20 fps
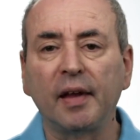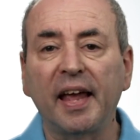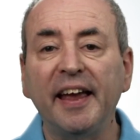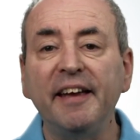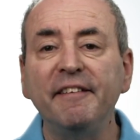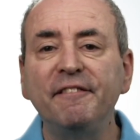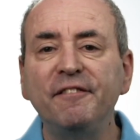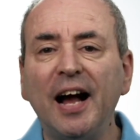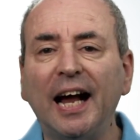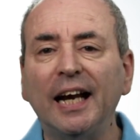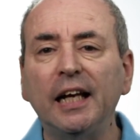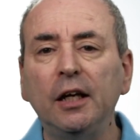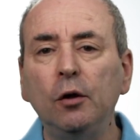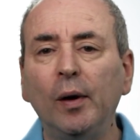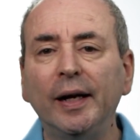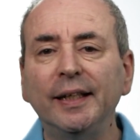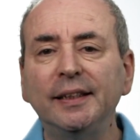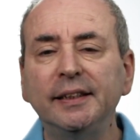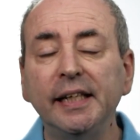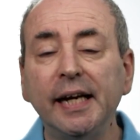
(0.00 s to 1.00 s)

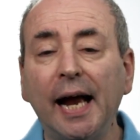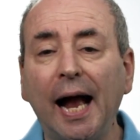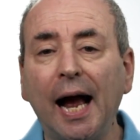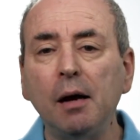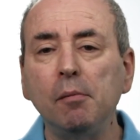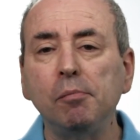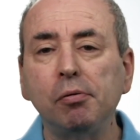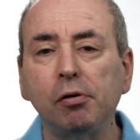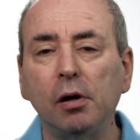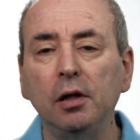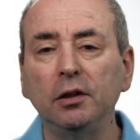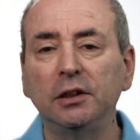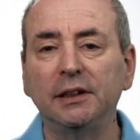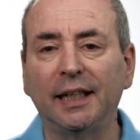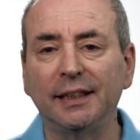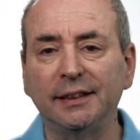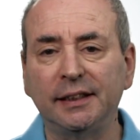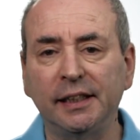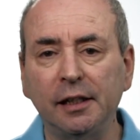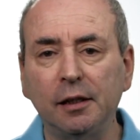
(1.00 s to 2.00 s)
evaluating and
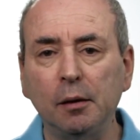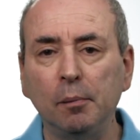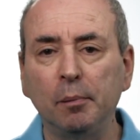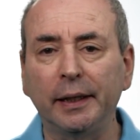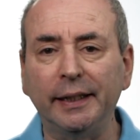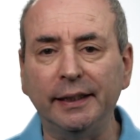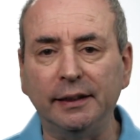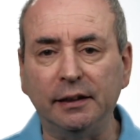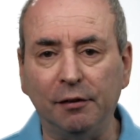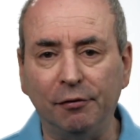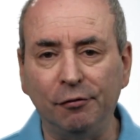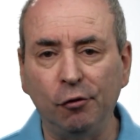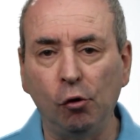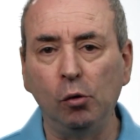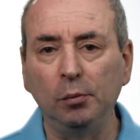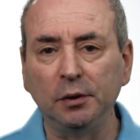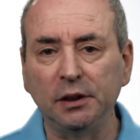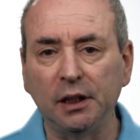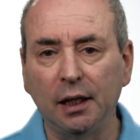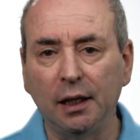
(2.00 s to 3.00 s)
processing completed
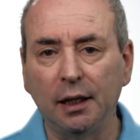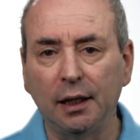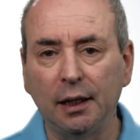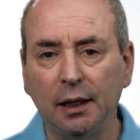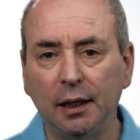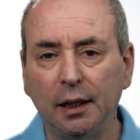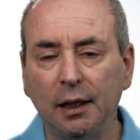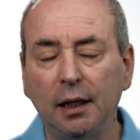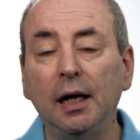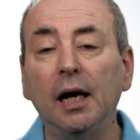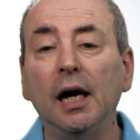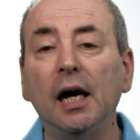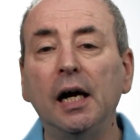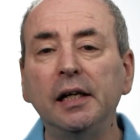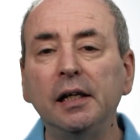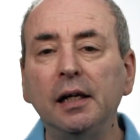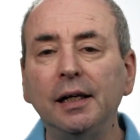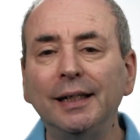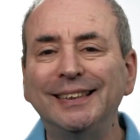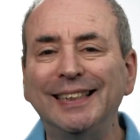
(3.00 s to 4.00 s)
forms
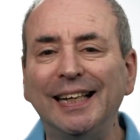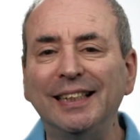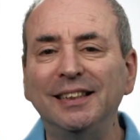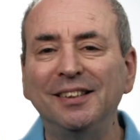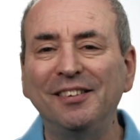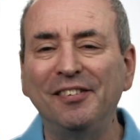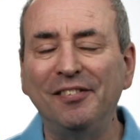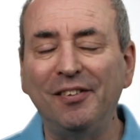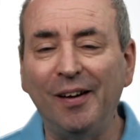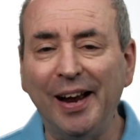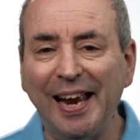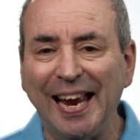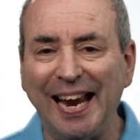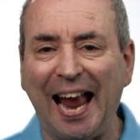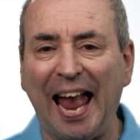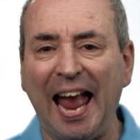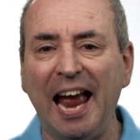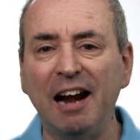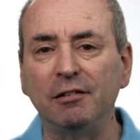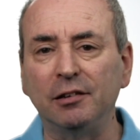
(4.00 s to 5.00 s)
and
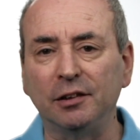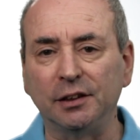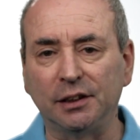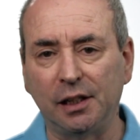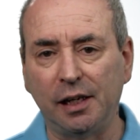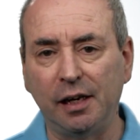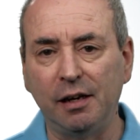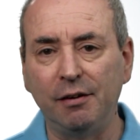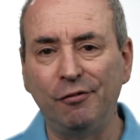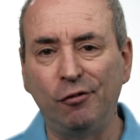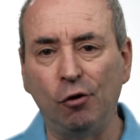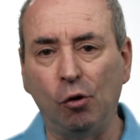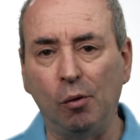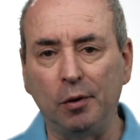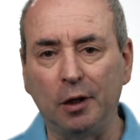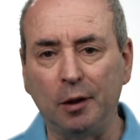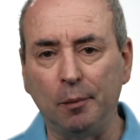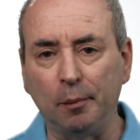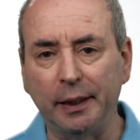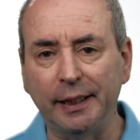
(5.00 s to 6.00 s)
identifying errors in form
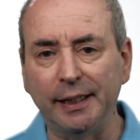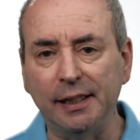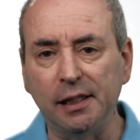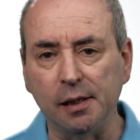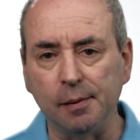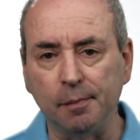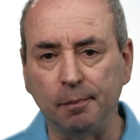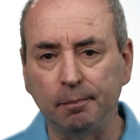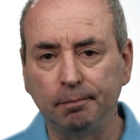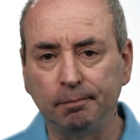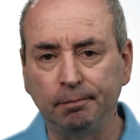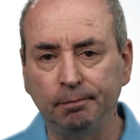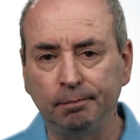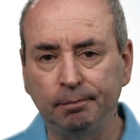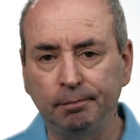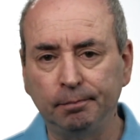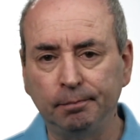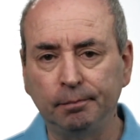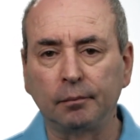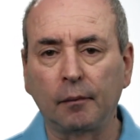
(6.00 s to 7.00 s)
completion,
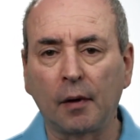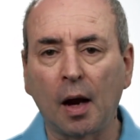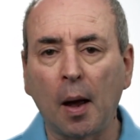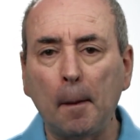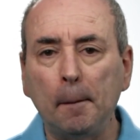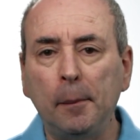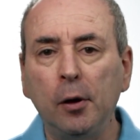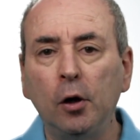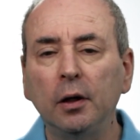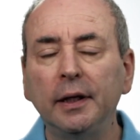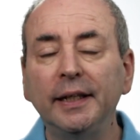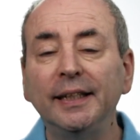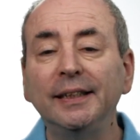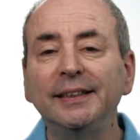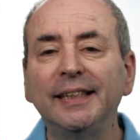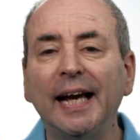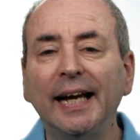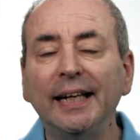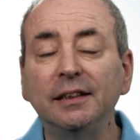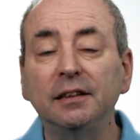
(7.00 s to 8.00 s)
pulling
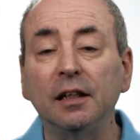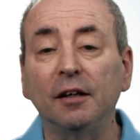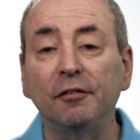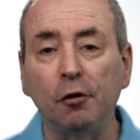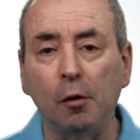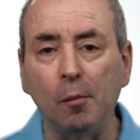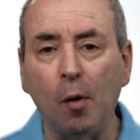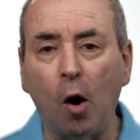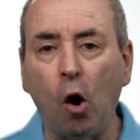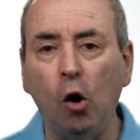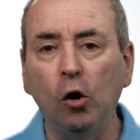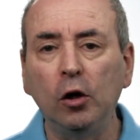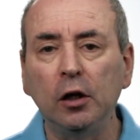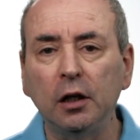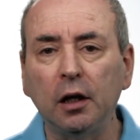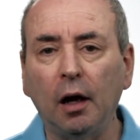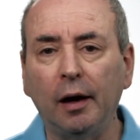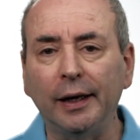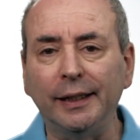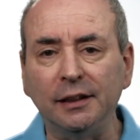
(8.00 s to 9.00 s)
data from
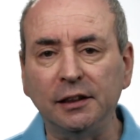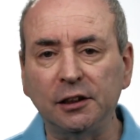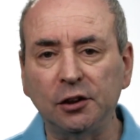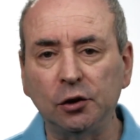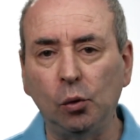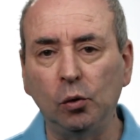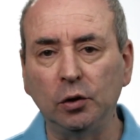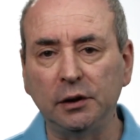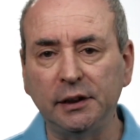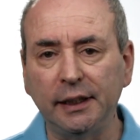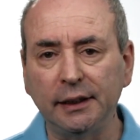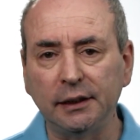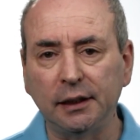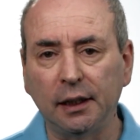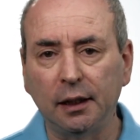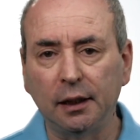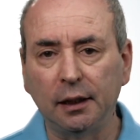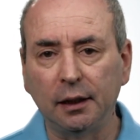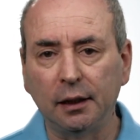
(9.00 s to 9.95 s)
online sources,